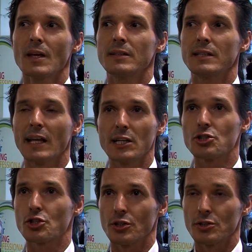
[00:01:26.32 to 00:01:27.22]
That is
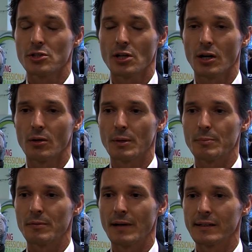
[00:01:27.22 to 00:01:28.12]
true. So we
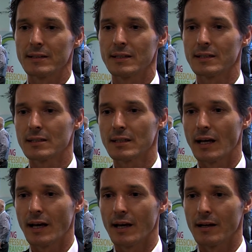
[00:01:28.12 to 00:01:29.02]
prevented,
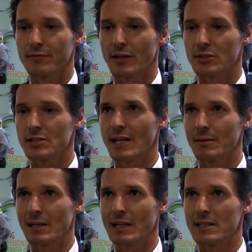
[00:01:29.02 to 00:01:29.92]
fair to say,
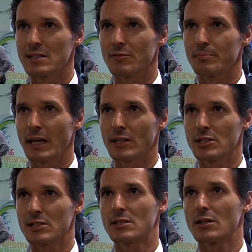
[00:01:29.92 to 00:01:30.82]
millions of
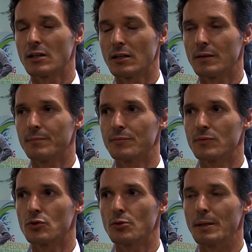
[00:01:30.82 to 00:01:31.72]
pages
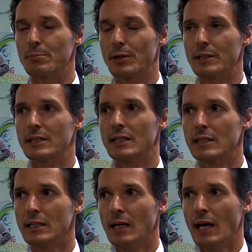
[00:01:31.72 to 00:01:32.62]
to be printed.
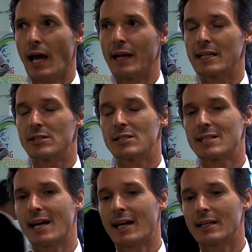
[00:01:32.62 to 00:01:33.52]
And as you
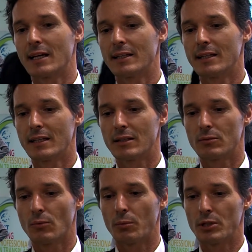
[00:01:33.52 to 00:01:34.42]
said, I think
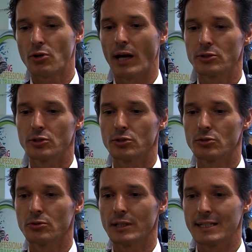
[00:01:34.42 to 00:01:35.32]
what we tried to
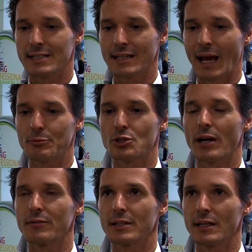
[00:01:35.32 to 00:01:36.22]
do is capture
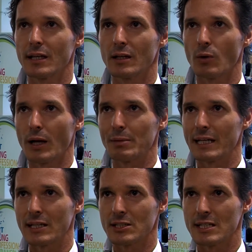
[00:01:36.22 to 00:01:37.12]
everything in the one
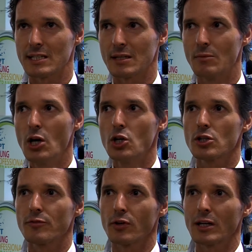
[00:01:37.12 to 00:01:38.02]
application system.
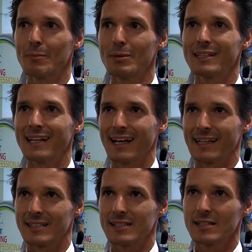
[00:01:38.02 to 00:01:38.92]
So for a couple of
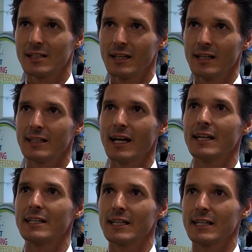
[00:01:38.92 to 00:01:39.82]
days, the
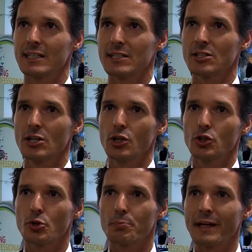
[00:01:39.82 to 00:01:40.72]
idea is
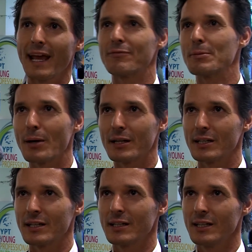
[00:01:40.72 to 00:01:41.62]
to bring everybody